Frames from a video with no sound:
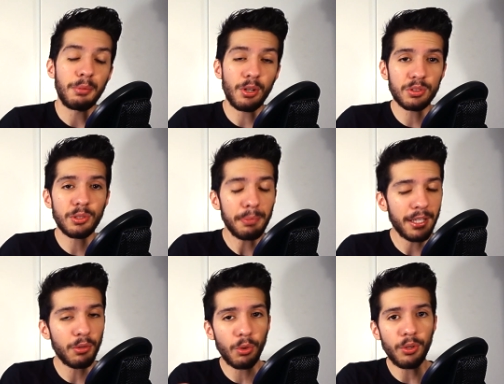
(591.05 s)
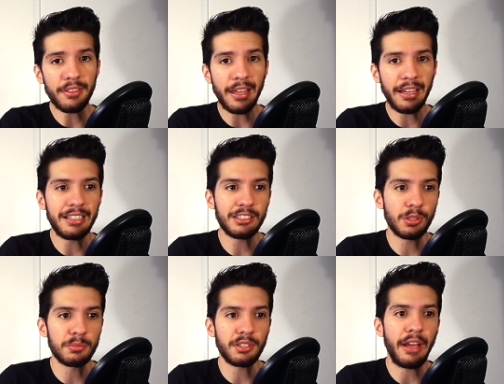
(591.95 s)
but also play a role in that in
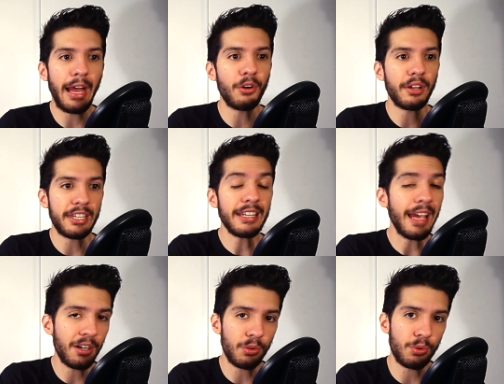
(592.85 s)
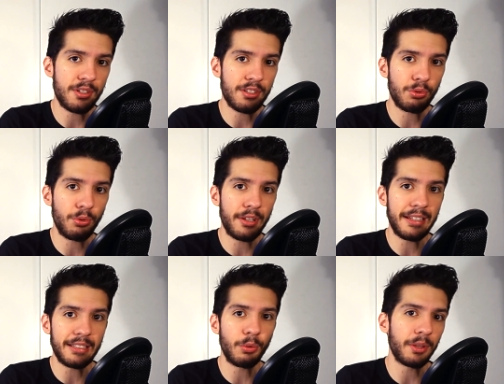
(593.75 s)
terms of how he had an origin story
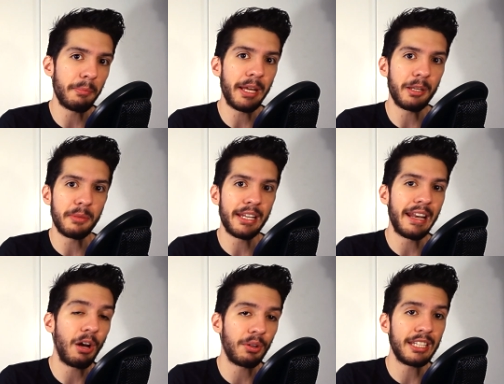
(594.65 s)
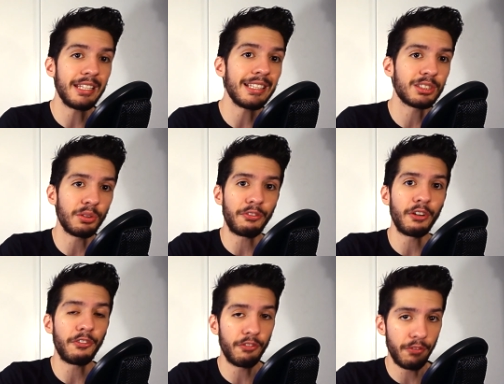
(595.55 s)
that dealt with abandonment and how he needs to
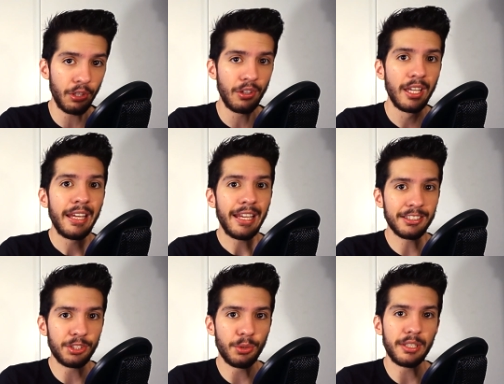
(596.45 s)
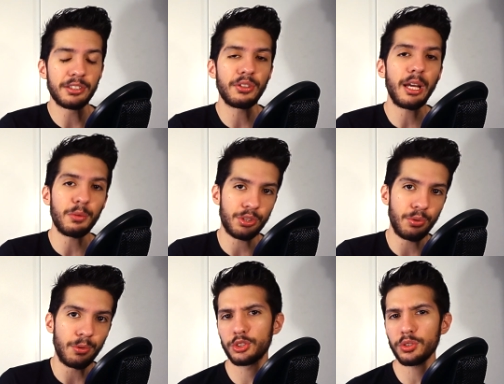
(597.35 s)
fulfill his duties. So that was
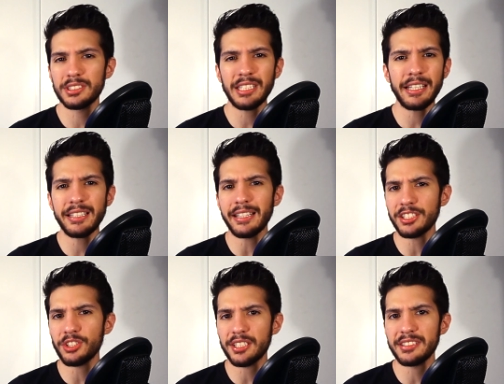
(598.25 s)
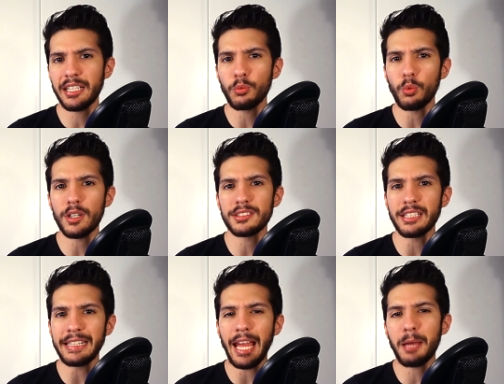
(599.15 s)
cool. To a slightly lesser extent was
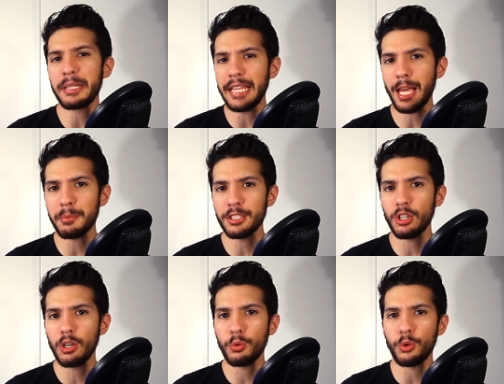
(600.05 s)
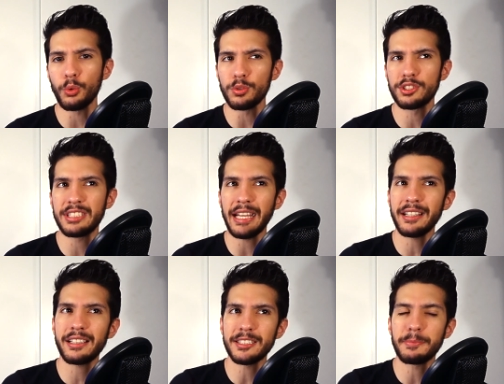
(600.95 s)
the Gabby Gabby doll, who's
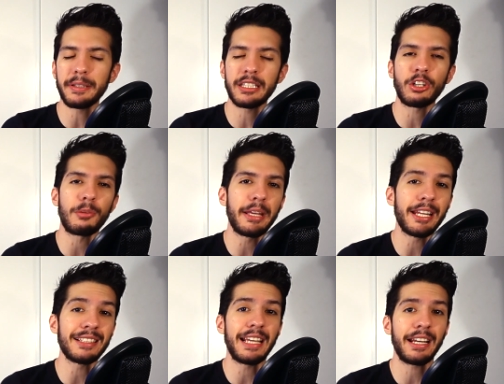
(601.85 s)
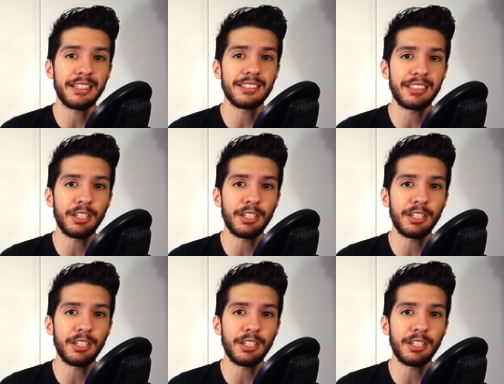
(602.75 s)
technically speaking our main antagonist